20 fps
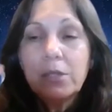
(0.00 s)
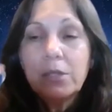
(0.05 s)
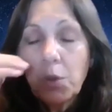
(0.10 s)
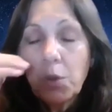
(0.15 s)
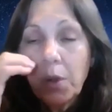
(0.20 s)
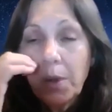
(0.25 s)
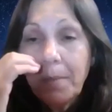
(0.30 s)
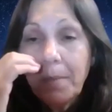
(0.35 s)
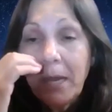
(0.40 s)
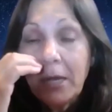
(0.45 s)

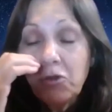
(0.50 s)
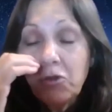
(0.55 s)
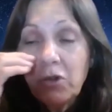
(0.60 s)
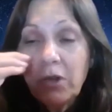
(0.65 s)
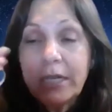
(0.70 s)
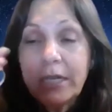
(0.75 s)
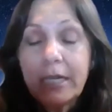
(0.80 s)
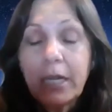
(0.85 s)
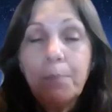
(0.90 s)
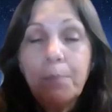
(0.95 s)
So
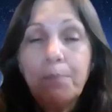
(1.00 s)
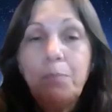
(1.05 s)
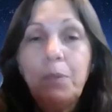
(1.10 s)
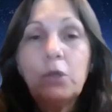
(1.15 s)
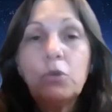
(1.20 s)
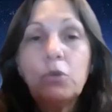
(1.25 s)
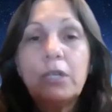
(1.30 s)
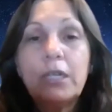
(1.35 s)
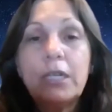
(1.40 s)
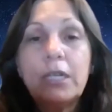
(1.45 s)
imagine like a
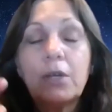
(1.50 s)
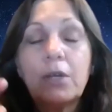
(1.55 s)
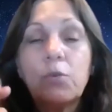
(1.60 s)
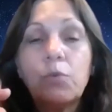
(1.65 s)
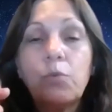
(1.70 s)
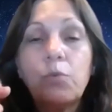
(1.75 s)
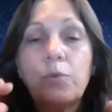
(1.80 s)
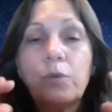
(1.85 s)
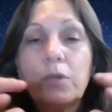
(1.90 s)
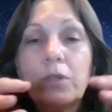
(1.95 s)

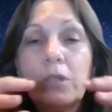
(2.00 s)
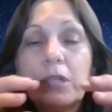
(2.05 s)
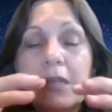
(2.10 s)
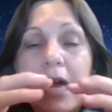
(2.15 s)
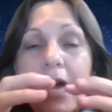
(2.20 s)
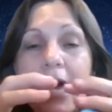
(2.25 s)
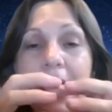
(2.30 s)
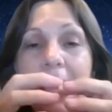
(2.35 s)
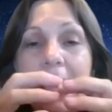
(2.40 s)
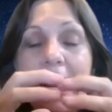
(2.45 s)
building
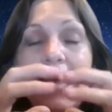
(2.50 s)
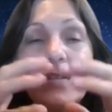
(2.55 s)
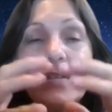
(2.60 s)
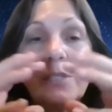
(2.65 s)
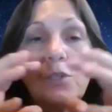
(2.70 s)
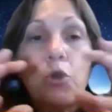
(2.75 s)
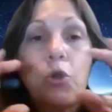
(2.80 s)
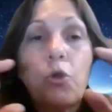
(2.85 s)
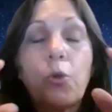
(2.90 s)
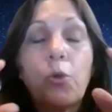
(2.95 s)
that
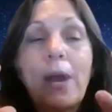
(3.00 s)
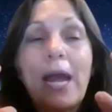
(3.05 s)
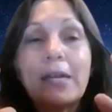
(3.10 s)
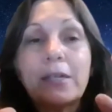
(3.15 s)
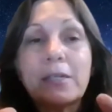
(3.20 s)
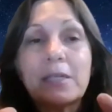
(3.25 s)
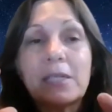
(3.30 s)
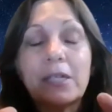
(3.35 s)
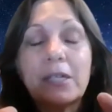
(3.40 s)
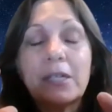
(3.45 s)
has
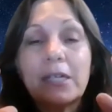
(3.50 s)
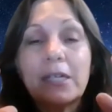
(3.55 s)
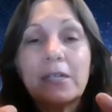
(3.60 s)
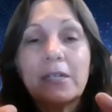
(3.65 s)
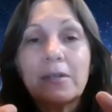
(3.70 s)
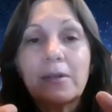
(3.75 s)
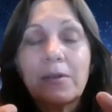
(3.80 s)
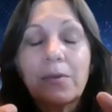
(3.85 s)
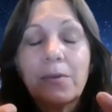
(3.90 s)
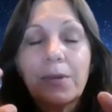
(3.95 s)
cracks in
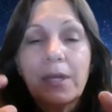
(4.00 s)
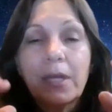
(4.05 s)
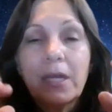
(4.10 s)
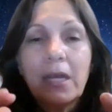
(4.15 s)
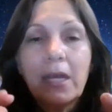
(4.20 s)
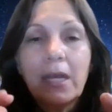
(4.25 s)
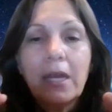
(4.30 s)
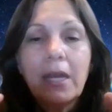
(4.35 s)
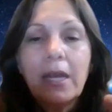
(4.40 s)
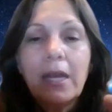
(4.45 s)
it,
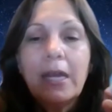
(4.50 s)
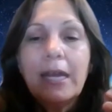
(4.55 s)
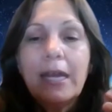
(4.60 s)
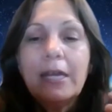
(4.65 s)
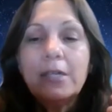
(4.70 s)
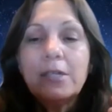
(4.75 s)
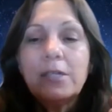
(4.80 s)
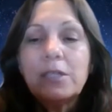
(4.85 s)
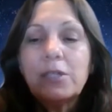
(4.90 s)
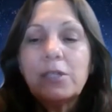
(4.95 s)

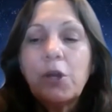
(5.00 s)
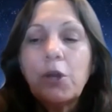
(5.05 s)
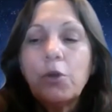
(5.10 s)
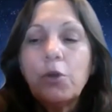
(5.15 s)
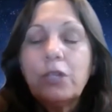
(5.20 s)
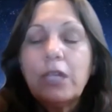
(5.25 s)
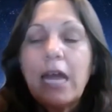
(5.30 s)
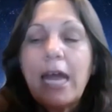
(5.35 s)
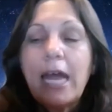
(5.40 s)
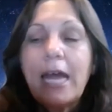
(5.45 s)

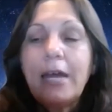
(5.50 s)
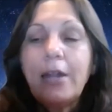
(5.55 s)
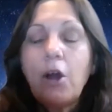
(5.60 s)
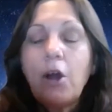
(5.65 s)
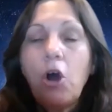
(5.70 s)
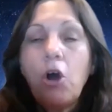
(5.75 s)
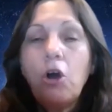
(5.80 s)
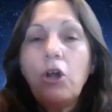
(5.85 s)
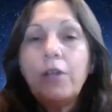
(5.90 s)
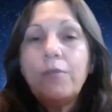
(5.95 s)
so that
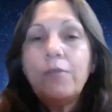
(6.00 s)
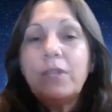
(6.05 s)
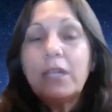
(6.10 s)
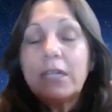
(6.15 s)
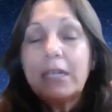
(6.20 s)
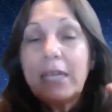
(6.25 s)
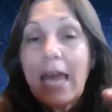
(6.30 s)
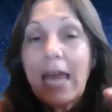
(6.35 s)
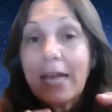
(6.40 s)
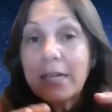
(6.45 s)
all of
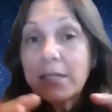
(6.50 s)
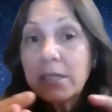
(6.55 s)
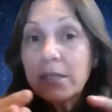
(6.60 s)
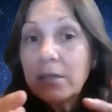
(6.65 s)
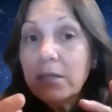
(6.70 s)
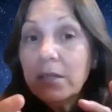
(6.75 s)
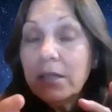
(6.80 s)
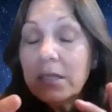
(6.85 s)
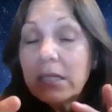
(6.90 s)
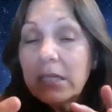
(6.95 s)
the
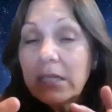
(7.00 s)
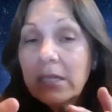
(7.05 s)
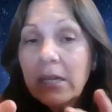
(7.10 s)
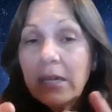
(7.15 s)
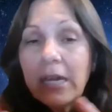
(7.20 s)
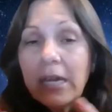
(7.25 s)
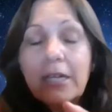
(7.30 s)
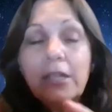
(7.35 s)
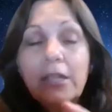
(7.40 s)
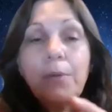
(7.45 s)
gases
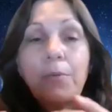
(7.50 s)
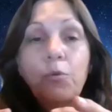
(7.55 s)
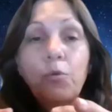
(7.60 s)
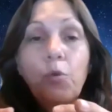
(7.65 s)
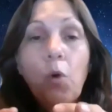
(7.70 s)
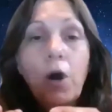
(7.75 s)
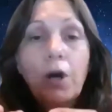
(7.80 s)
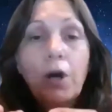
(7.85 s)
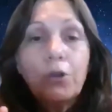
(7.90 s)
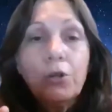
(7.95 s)
and the
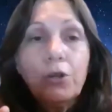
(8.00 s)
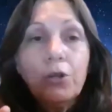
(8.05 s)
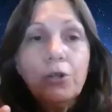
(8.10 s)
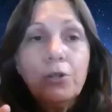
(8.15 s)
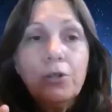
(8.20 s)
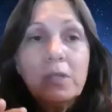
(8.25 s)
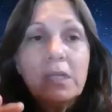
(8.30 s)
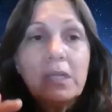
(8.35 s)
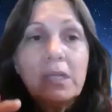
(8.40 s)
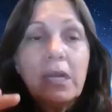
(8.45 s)

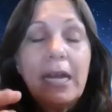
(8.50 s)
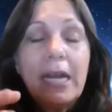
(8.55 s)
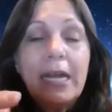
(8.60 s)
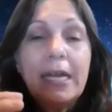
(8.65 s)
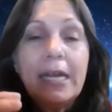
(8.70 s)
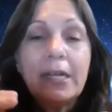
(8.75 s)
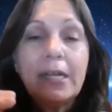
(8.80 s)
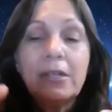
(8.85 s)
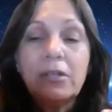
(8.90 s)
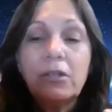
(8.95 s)
waters
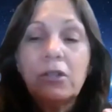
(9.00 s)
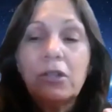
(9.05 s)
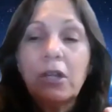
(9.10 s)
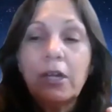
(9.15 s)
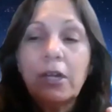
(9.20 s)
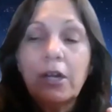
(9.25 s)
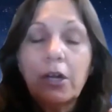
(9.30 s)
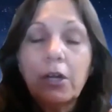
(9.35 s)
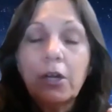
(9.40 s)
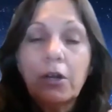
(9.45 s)
and
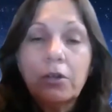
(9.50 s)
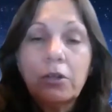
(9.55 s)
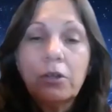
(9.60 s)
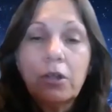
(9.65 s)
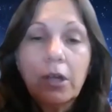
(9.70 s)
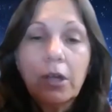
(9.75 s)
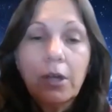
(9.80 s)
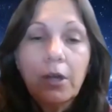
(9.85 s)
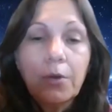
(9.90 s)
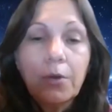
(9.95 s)
the,
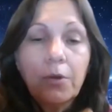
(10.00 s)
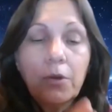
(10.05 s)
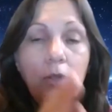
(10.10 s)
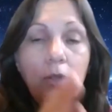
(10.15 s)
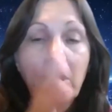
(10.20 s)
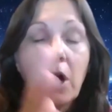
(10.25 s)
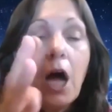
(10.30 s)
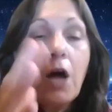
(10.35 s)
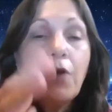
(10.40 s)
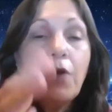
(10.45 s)
the
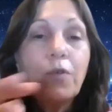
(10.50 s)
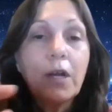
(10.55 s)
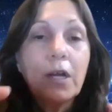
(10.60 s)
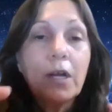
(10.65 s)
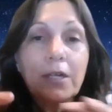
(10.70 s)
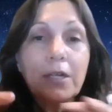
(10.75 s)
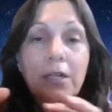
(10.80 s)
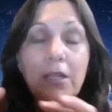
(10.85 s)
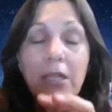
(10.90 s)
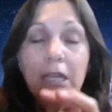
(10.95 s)

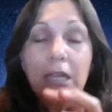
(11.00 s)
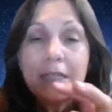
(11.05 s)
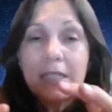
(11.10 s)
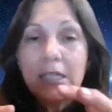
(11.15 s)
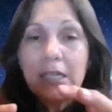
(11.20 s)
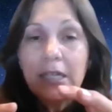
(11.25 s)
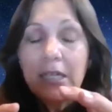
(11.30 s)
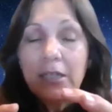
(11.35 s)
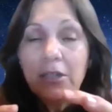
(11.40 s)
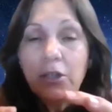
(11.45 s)
lava
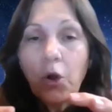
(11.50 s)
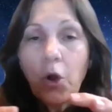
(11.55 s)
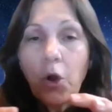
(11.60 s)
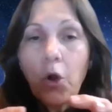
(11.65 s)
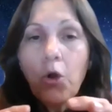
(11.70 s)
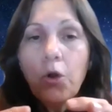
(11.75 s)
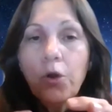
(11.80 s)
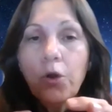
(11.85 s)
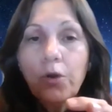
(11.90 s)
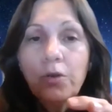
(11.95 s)
that's in the
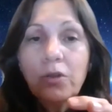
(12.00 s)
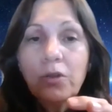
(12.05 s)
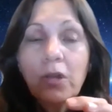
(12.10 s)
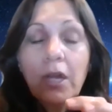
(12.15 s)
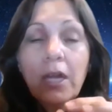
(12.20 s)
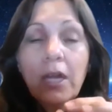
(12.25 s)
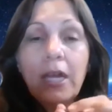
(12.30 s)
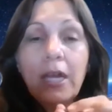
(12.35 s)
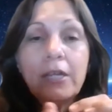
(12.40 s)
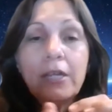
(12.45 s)
earth
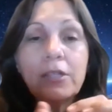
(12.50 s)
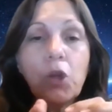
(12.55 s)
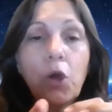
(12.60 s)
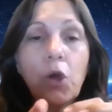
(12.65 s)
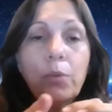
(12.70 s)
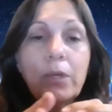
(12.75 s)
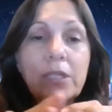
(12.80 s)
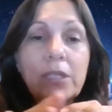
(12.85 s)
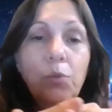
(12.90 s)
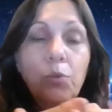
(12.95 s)
is
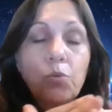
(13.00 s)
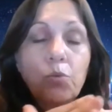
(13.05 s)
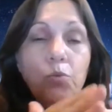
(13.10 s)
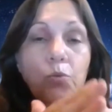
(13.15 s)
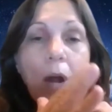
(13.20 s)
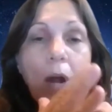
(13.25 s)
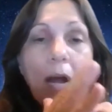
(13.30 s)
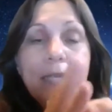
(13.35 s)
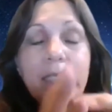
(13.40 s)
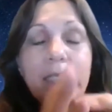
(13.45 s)
always
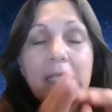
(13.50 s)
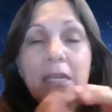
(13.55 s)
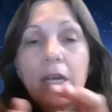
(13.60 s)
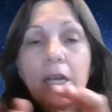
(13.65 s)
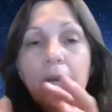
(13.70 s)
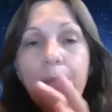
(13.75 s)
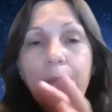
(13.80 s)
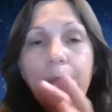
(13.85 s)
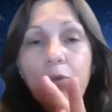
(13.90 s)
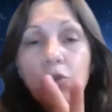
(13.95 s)

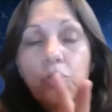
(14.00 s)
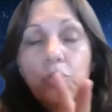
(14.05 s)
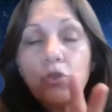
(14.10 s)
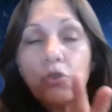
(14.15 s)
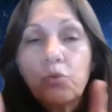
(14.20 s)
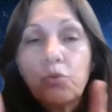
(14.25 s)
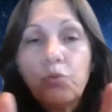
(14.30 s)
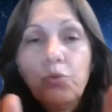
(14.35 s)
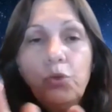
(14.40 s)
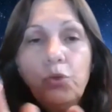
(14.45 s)
rising up
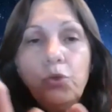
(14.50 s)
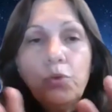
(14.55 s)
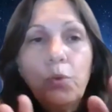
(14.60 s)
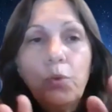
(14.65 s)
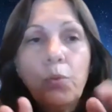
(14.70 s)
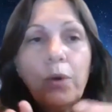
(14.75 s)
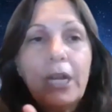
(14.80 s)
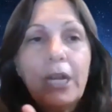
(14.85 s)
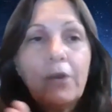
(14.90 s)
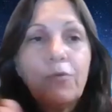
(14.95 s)

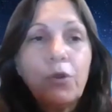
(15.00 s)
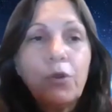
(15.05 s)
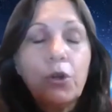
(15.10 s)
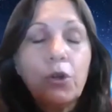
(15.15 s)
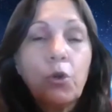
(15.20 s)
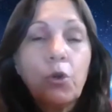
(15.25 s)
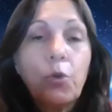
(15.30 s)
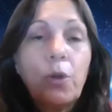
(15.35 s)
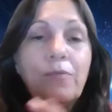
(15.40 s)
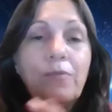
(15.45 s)
through
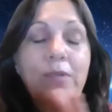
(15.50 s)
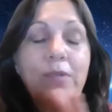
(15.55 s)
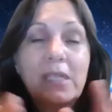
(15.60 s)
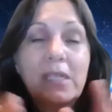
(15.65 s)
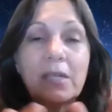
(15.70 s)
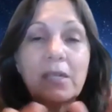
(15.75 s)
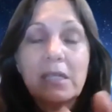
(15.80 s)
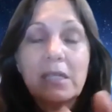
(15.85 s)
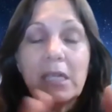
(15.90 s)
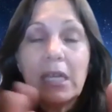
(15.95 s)
whatever
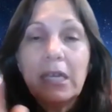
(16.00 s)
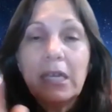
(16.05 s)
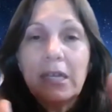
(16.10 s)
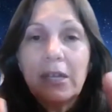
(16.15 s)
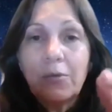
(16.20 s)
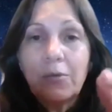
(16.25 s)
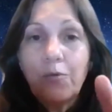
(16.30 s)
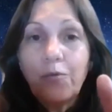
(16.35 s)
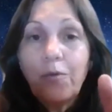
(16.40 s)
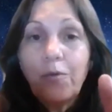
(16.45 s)
crevices
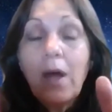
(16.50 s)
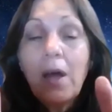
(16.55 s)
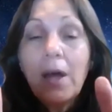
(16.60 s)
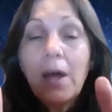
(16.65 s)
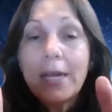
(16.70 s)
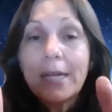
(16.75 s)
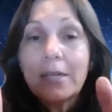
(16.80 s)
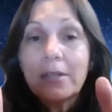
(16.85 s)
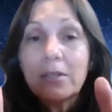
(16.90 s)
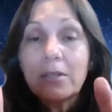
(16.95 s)
it can
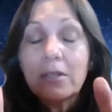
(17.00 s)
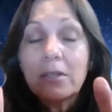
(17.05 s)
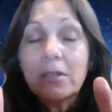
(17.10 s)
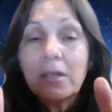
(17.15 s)
find.